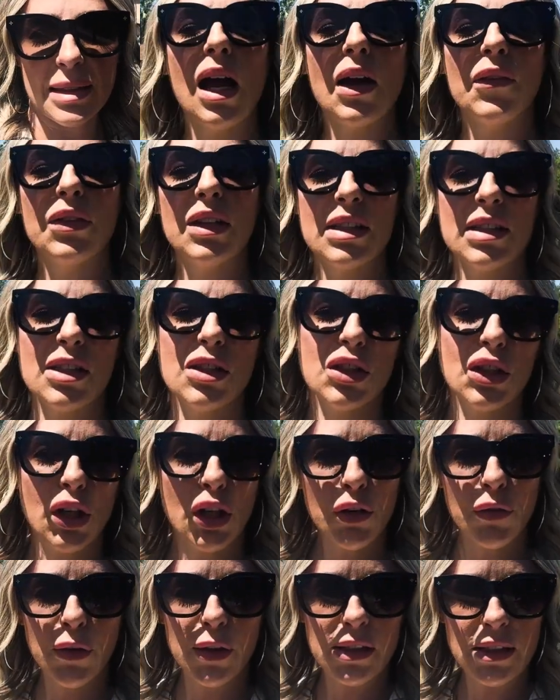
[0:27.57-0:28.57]
If this is
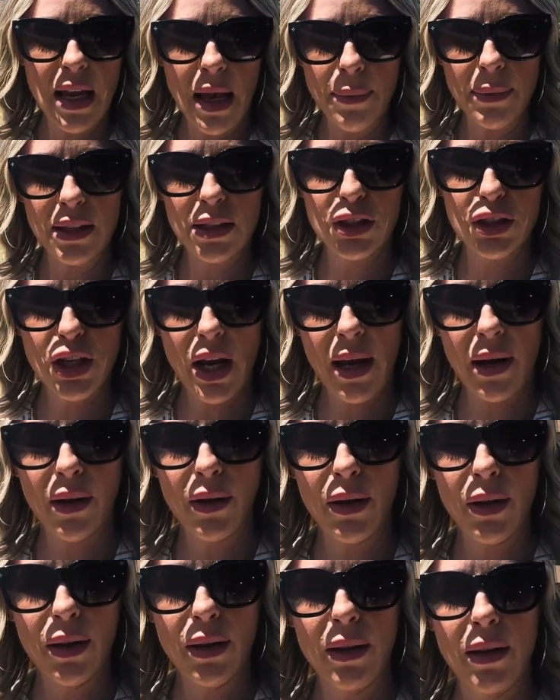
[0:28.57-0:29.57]
your first time to the
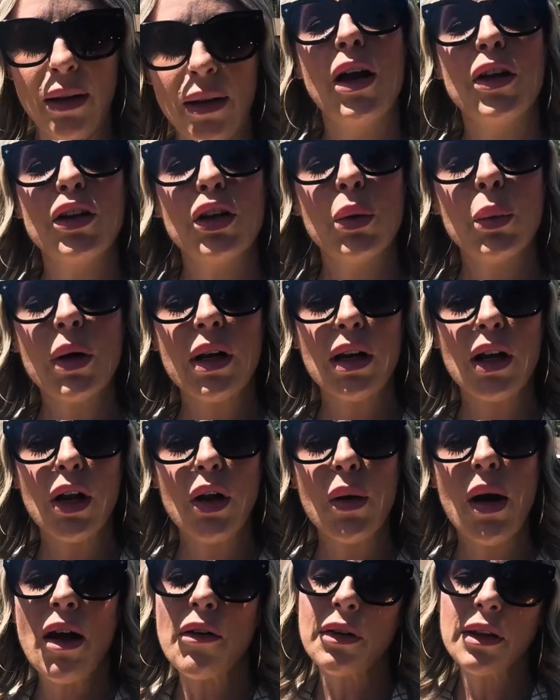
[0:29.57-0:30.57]
channel and you want to
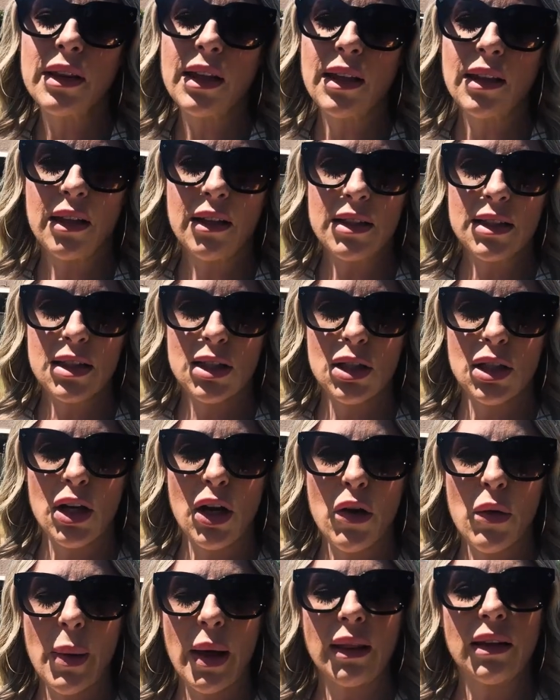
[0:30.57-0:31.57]
know everything there is to
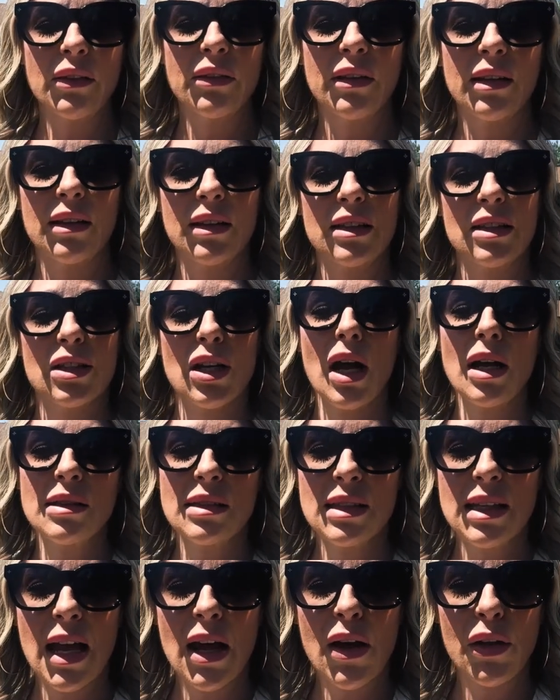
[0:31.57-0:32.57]
know about living in the
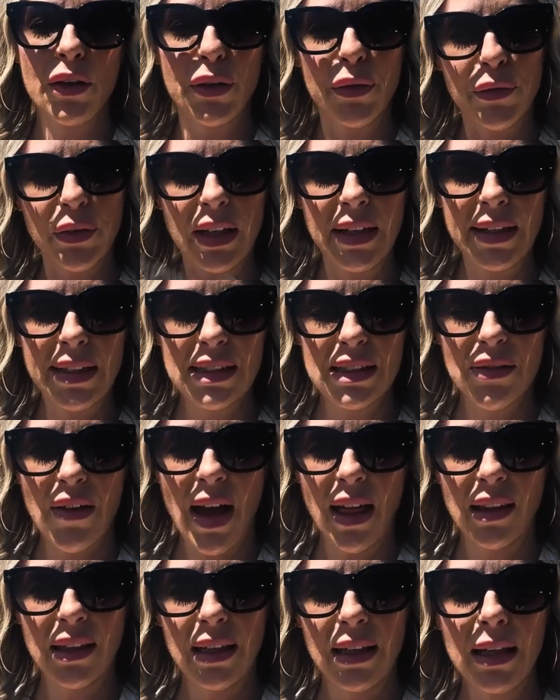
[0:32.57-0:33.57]
Scottsdale and the Phoenix
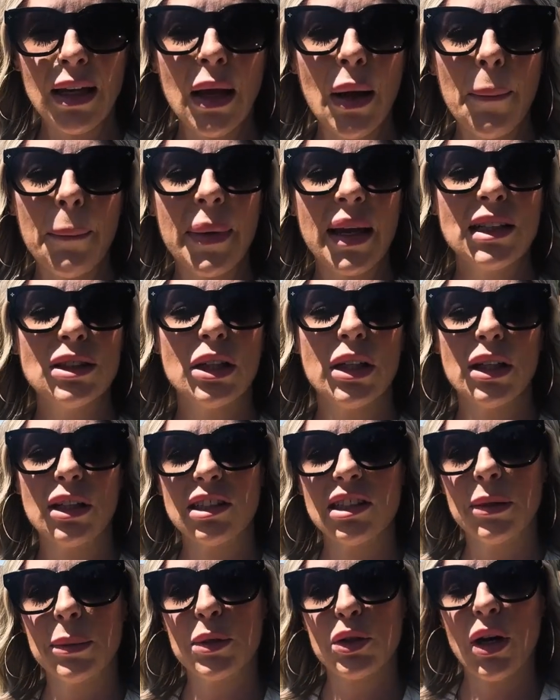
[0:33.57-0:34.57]
Valley, make sure you
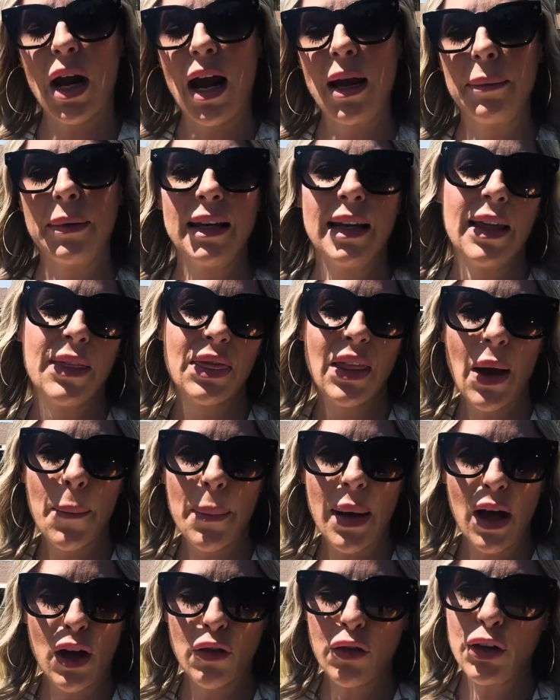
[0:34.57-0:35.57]
subscribe and hit that
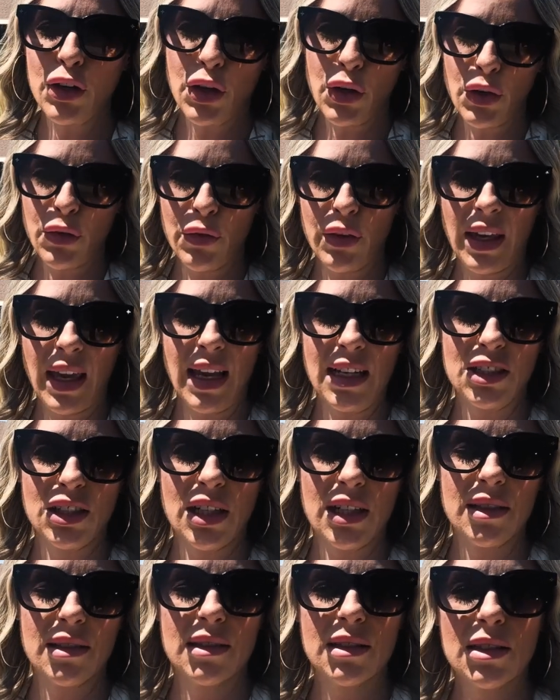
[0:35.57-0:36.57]
bell for
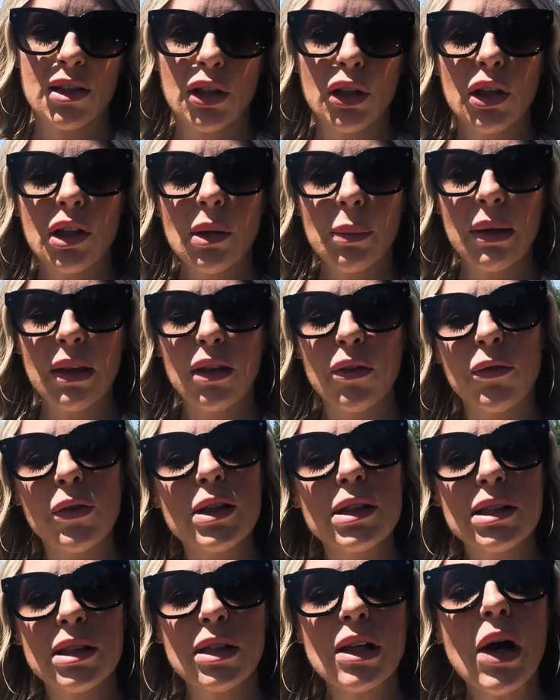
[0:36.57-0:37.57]
notifications so you can be the
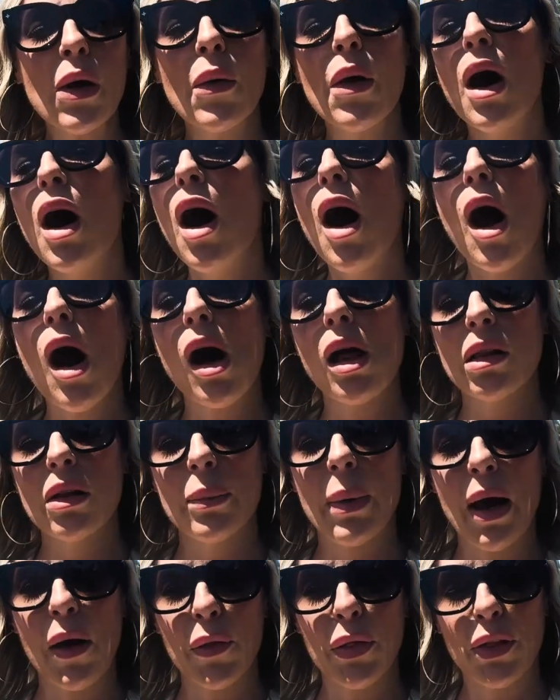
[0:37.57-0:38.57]
first to know all
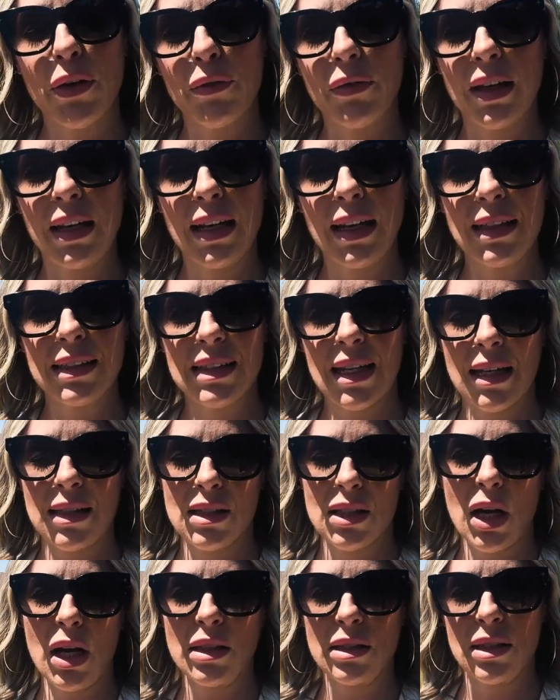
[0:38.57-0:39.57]
about the Phoenix and
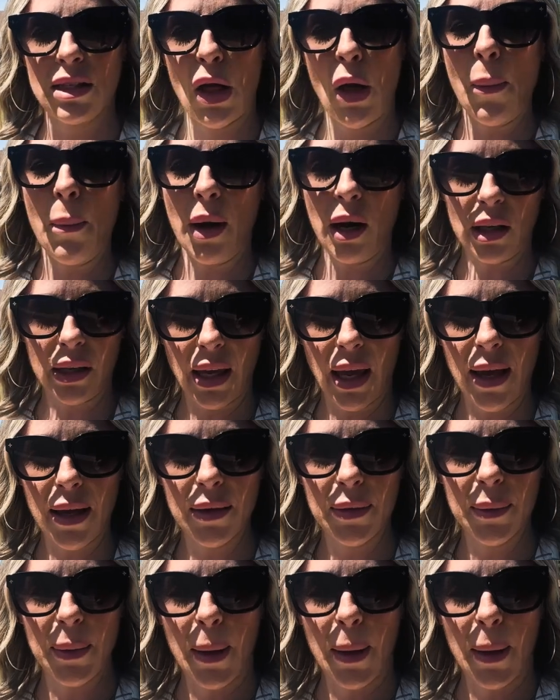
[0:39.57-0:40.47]
Scottsdale market.